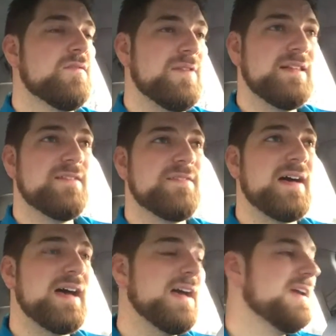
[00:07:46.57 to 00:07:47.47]

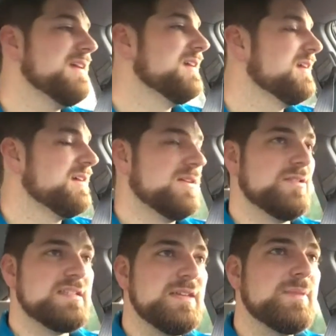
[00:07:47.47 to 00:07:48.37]
vilify or
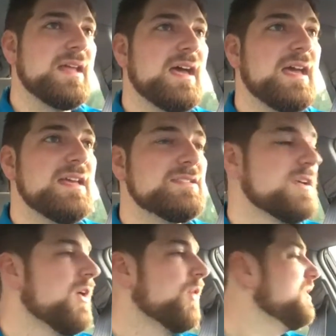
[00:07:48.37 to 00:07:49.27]
demonize
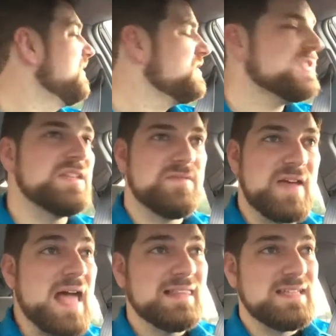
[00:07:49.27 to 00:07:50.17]
or even just
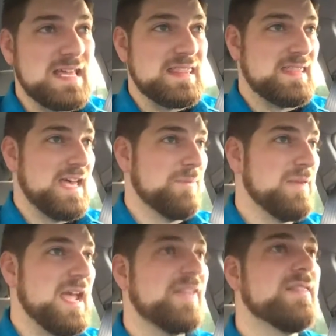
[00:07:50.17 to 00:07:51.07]
invalidate them
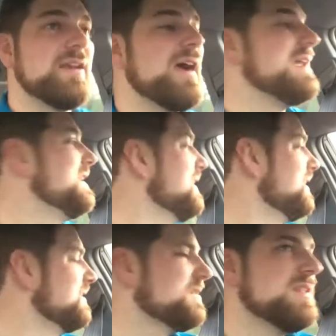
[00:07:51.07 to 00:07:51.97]
and their
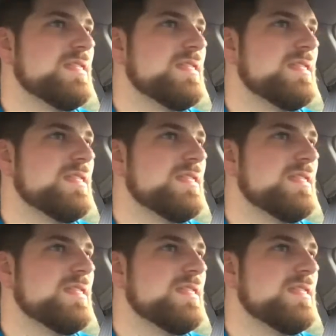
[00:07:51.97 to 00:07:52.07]
ideas,